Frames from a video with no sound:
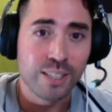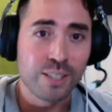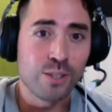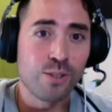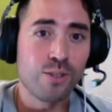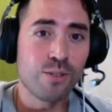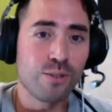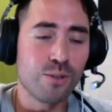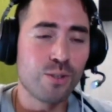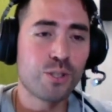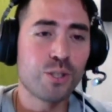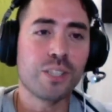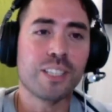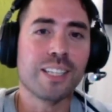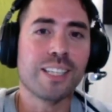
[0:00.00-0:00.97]
you,
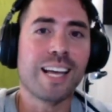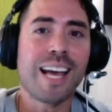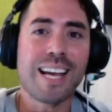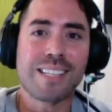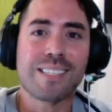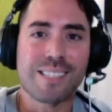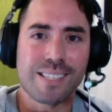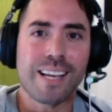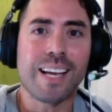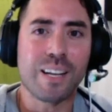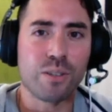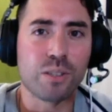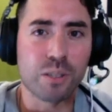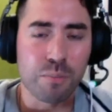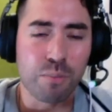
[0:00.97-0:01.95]
usually an S S
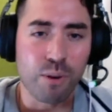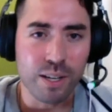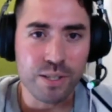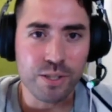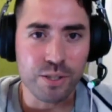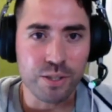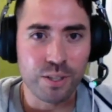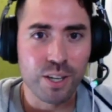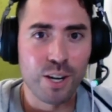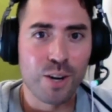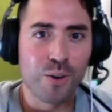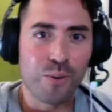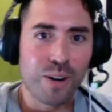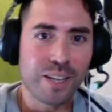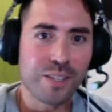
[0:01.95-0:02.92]
L compressor,
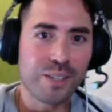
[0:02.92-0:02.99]
right?